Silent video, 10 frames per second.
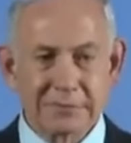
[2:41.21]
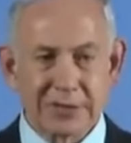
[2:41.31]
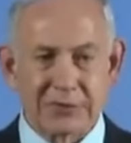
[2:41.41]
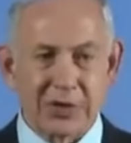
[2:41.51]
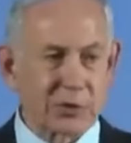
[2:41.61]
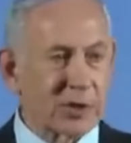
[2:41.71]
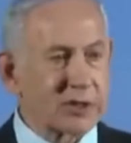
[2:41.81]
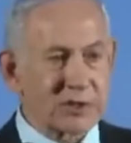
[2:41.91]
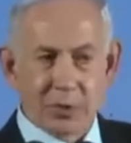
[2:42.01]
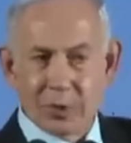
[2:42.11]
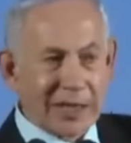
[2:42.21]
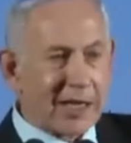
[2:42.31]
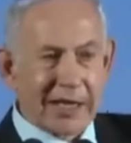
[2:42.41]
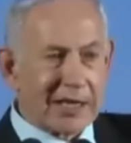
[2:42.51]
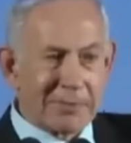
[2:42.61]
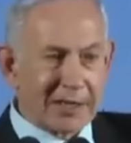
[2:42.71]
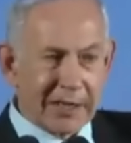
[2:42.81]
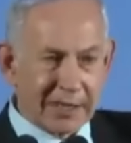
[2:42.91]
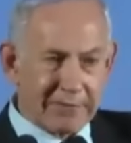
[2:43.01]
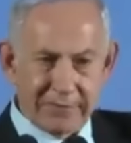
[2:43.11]
As far as we're concerned, we'll let anybody
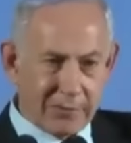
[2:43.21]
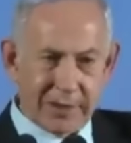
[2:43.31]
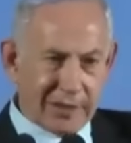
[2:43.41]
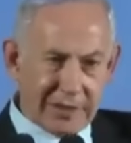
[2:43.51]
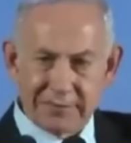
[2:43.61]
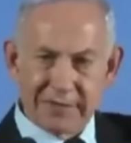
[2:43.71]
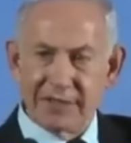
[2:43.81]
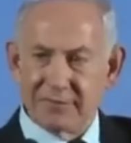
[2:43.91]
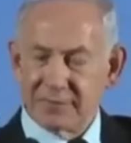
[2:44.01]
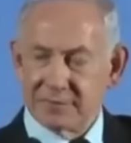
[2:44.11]
leave. If you want to leave, leave.